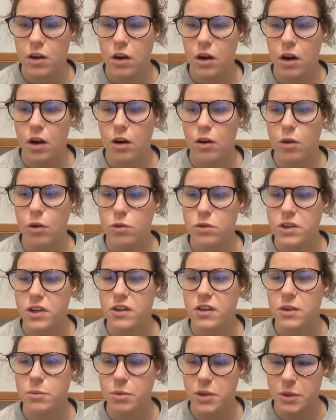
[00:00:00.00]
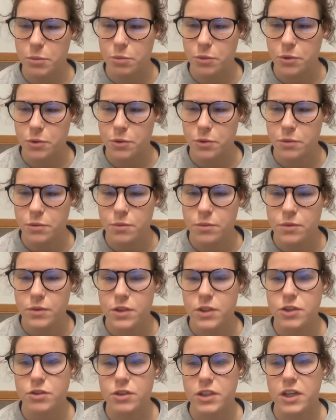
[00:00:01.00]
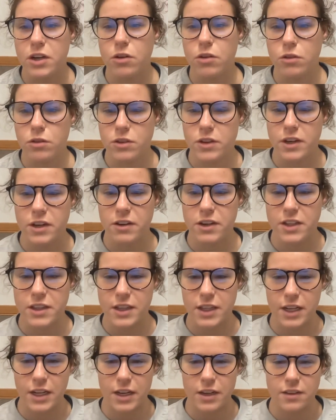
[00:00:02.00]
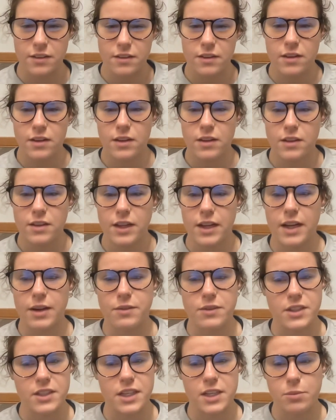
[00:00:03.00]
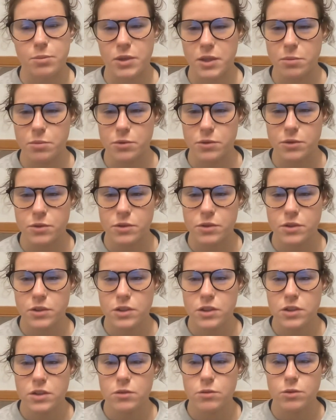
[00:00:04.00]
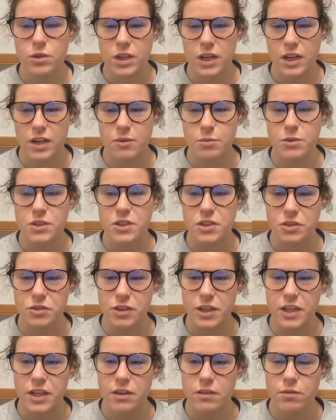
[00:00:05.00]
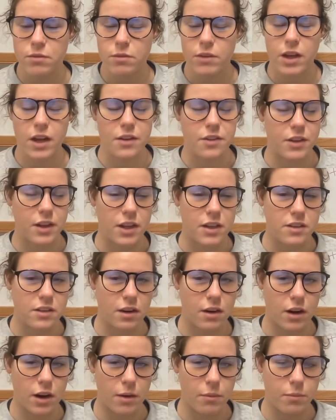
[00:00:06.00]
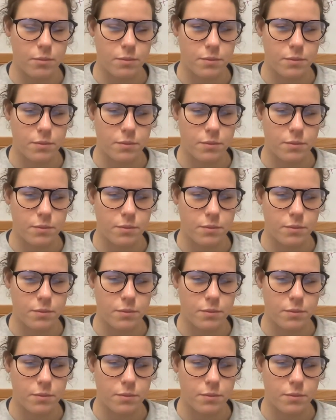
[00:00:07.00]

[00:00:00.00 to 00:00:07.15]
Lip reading: are ordinary people doing ordinary things that everyday people would have been doing at that time.